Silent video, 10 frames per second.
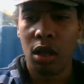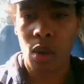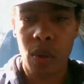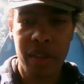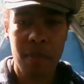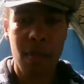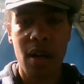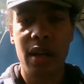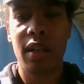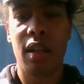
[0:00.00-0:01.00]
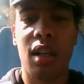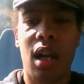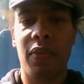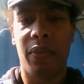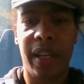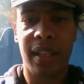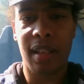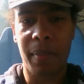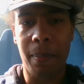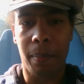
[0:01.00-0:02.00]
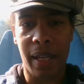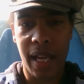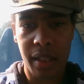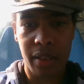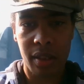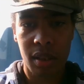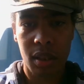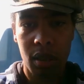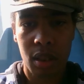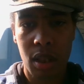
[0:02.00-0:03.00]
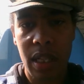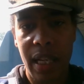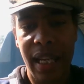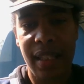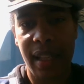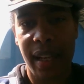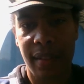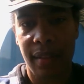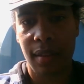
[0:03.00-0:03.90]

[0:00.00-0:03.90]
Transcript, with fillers: What the mark of a victim implies is that